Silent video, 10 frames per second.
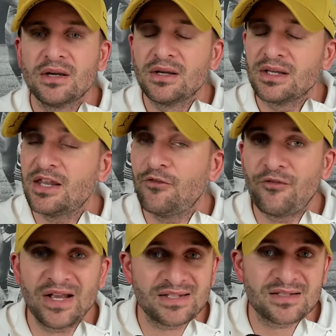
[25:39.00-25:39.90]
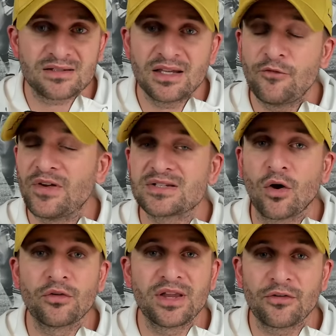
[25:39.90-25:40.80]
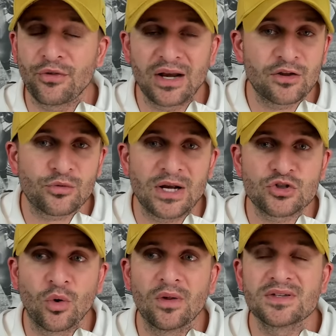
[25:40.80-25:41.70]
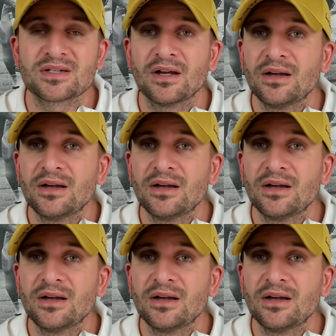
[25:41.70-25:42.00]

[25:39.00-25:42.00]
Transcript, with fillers: He fits. He fits all the athletic thresholds.